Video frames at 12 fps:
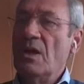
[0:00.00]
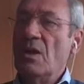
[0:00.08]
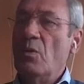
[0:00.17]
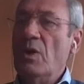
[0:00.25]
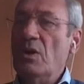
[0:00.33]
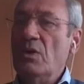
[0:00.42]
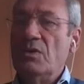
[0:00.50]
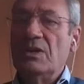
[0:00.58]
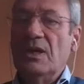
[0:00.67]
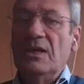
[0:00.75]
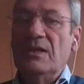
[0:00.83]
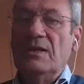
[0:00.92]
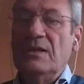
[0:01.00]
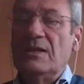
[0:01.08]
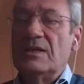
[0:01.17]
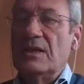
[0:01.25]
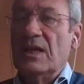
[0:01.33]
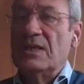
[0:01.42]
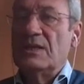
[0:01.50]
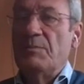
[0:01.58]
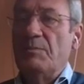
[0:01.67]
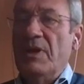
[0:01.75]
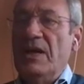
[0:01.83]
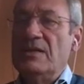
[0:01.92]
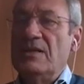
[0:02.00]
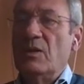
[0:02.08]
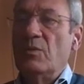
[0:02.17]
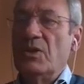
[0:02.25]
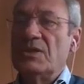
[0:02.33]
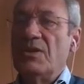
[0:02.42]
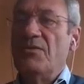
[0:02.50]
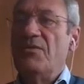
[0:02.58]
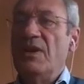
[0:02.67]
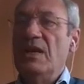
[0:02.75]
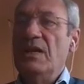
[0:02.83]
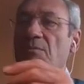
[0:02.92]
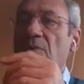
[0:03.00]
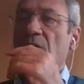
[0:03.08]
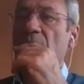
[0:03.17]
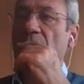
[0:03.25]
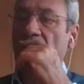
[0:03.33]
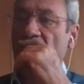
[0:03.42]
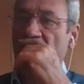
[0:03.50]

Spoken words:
We looked at this space that was available